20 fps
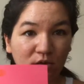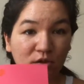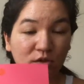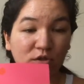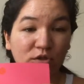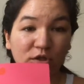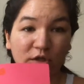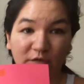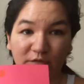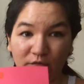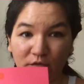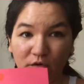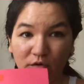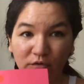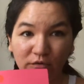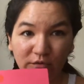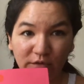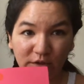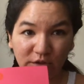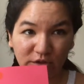So I've
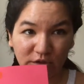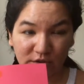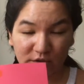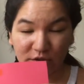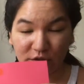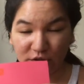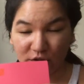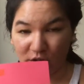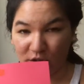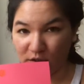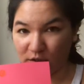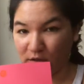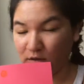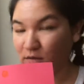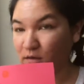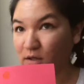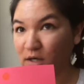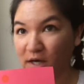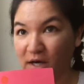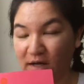only just started,
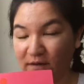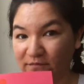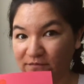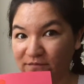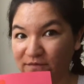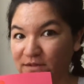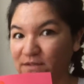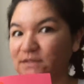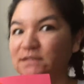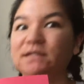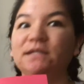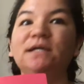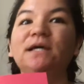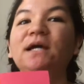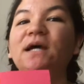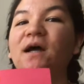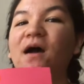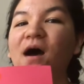obviously,